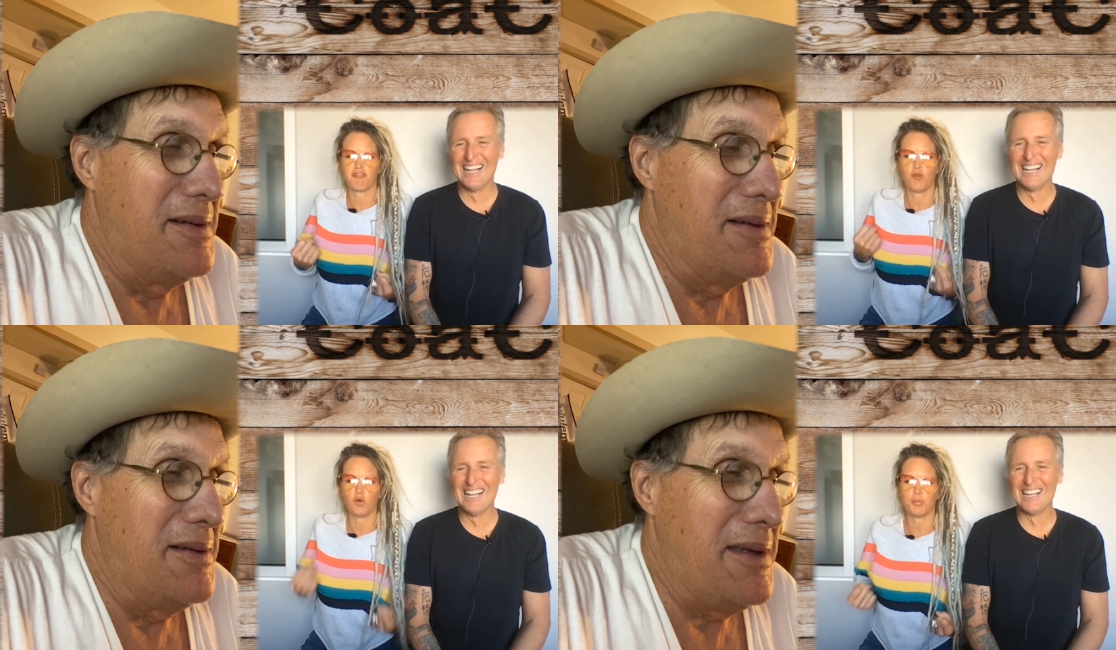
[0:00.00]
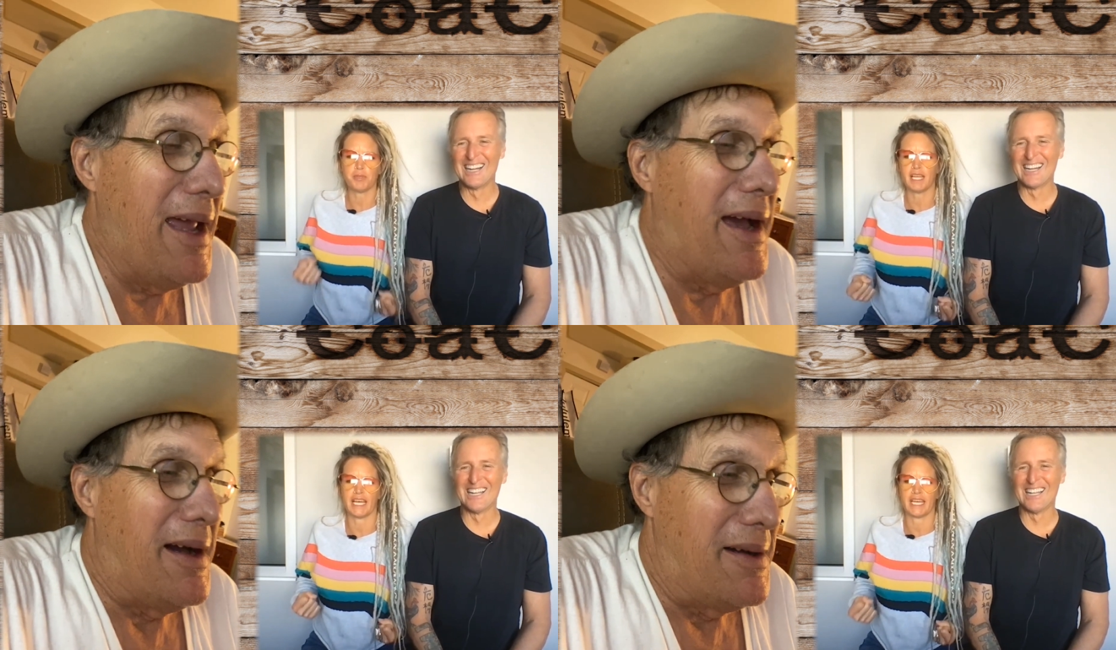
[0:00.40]

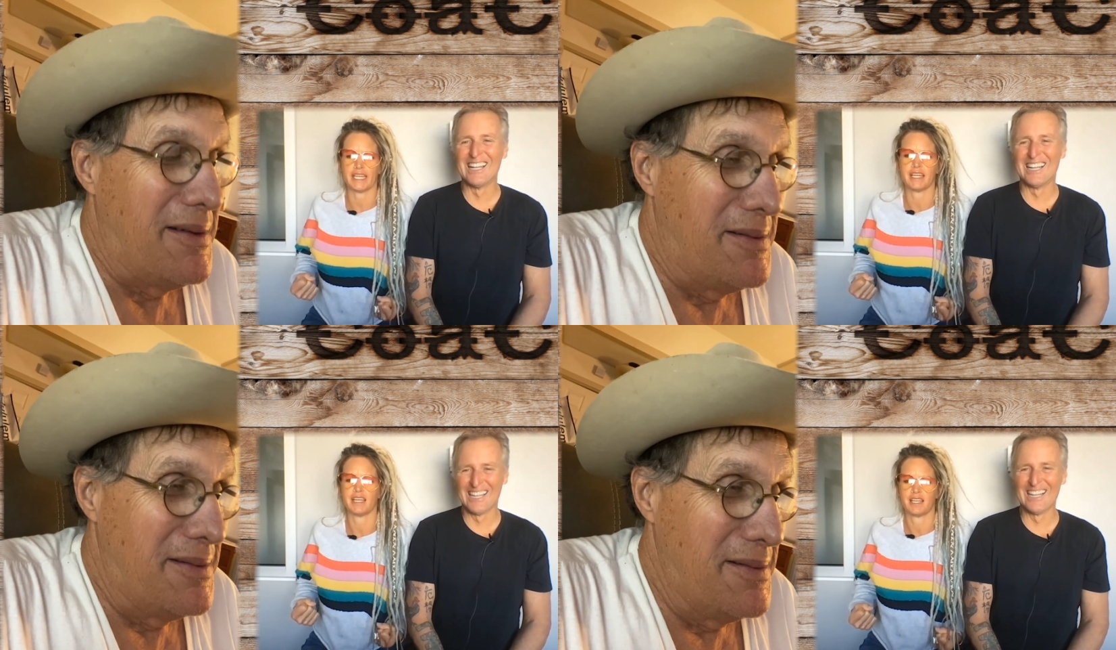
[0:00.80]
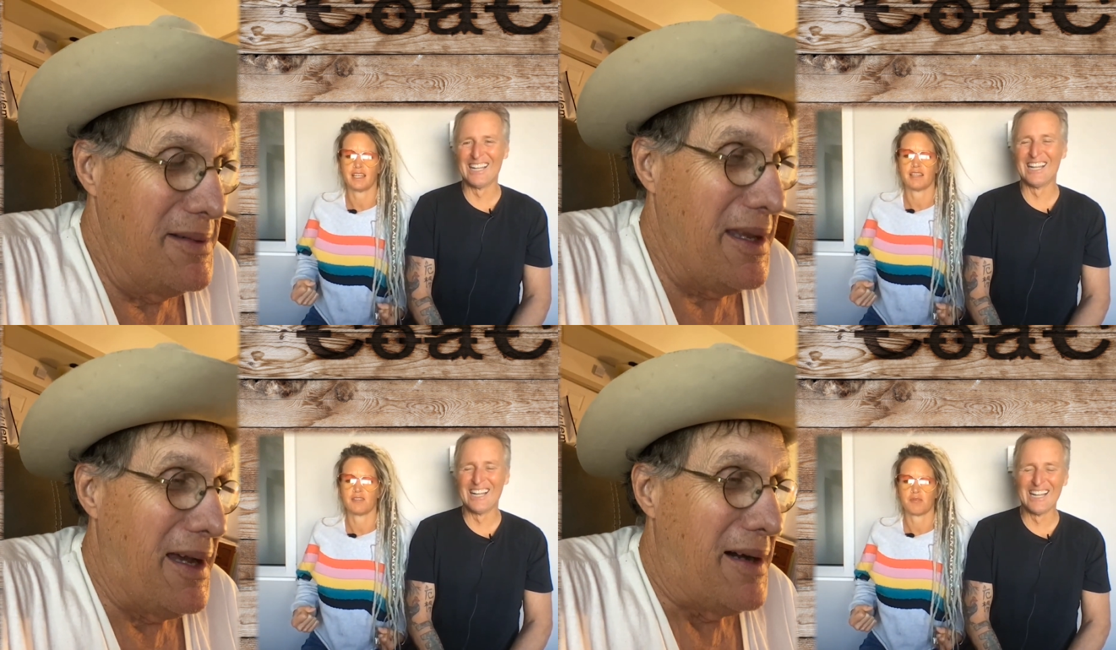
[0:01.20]
Speaker 1: foreplay.
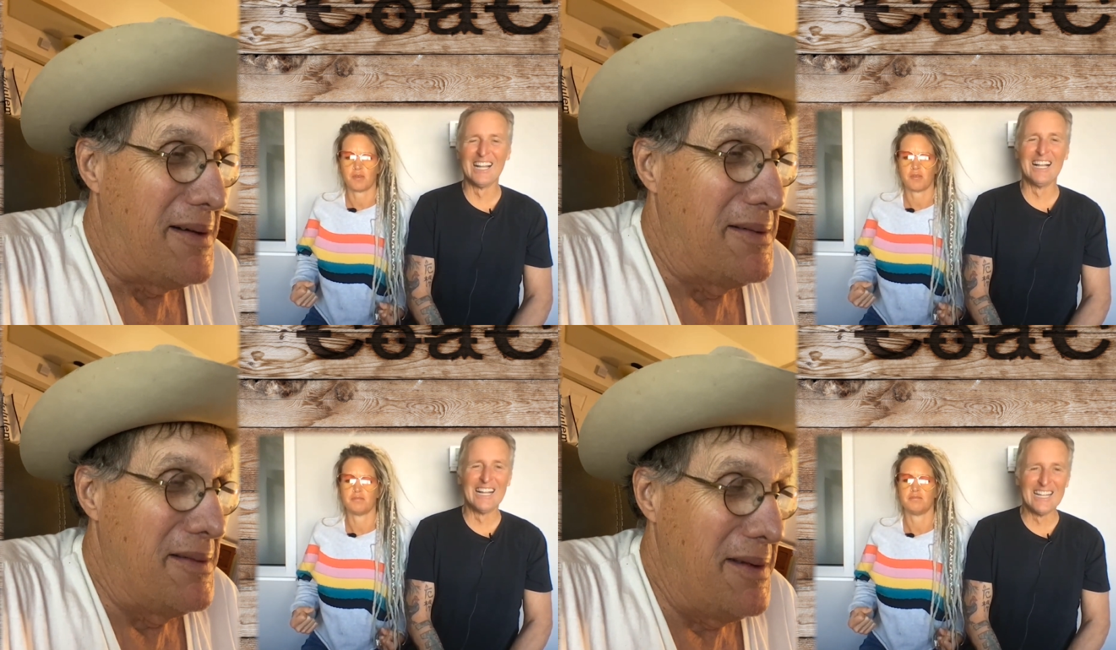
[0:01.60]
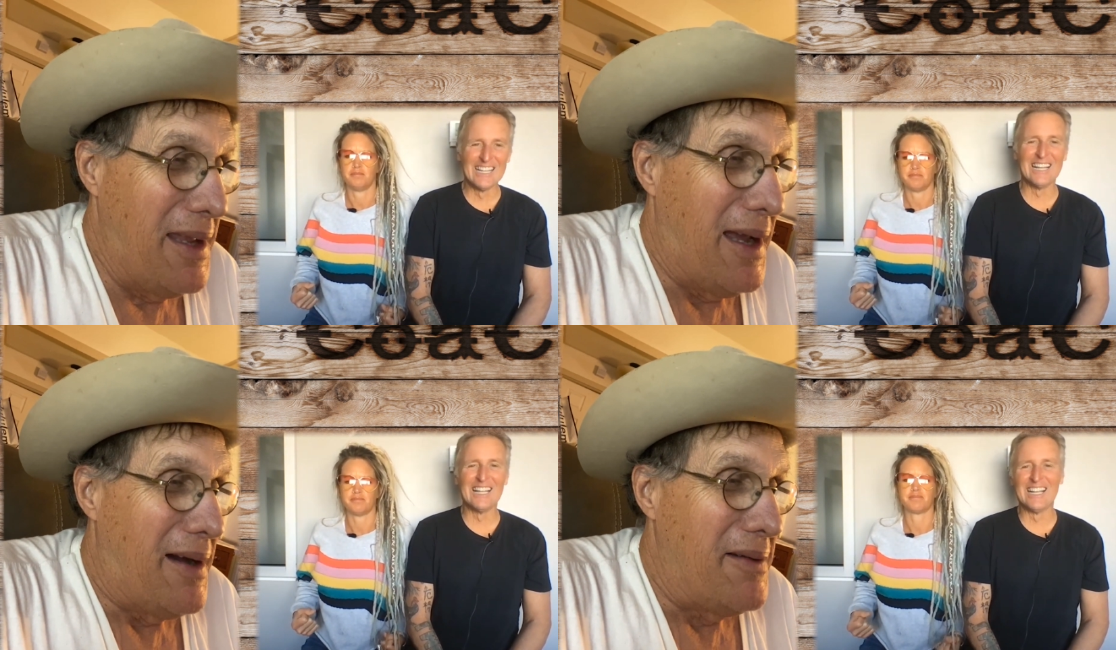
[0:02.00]
Speaker 2: Yeah. Yeah.
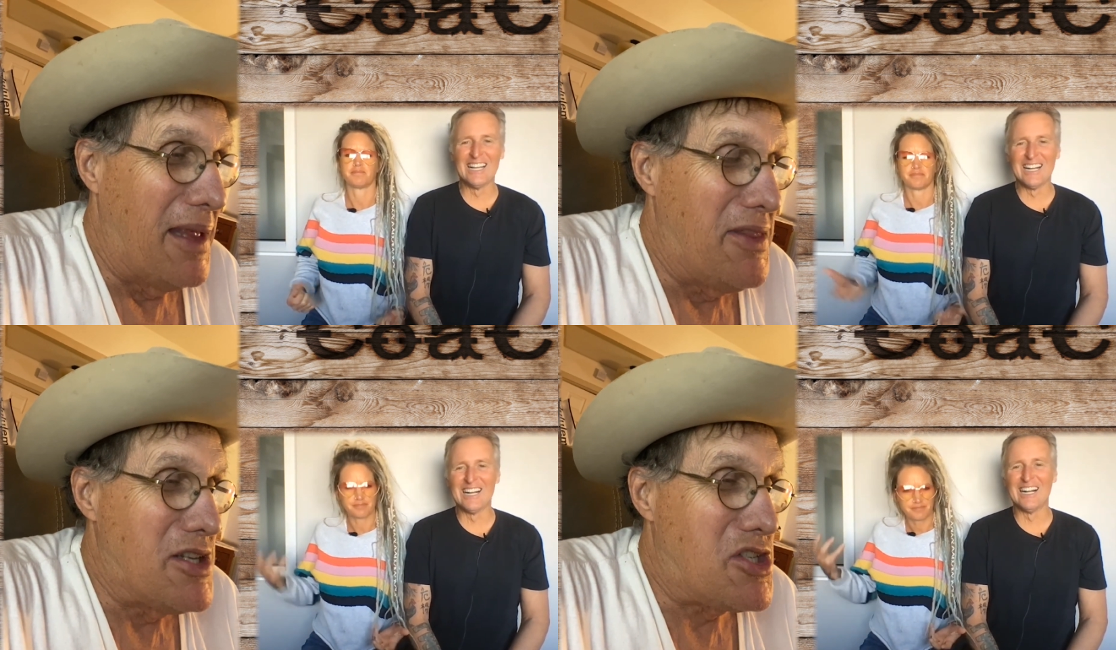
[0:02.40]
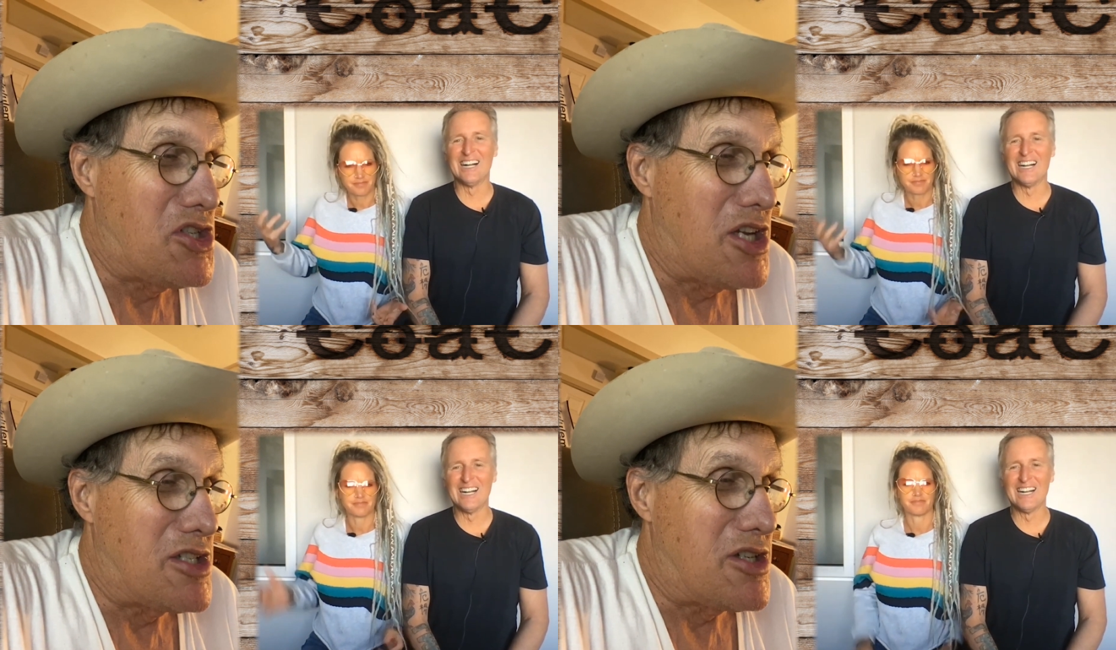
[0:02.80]
yeah. yeah.
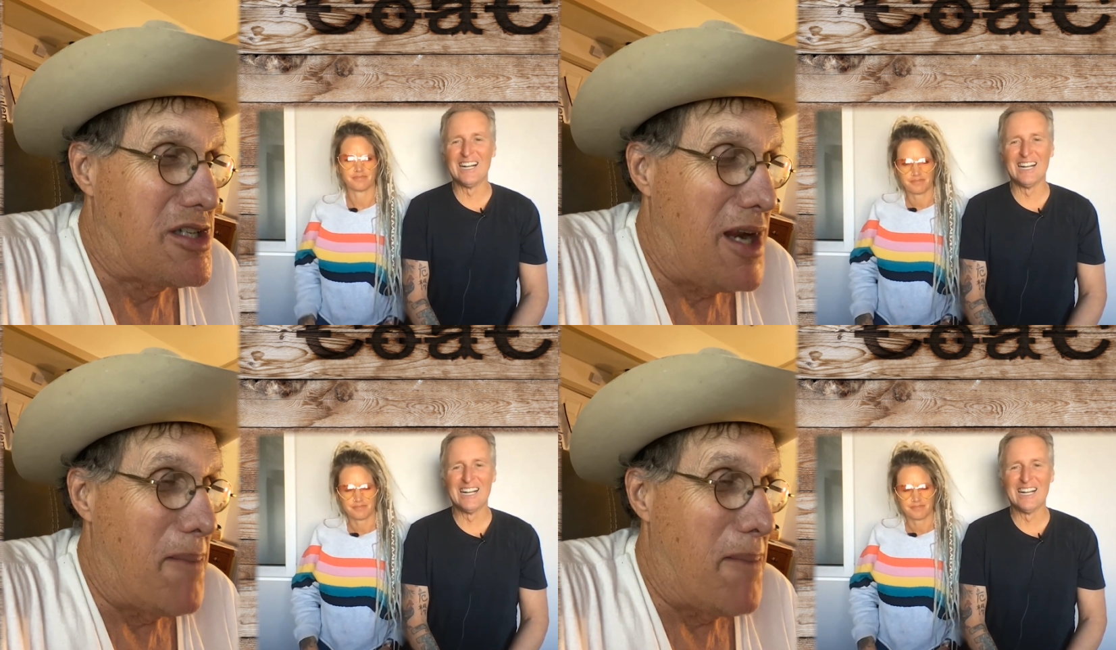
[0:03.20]
this is just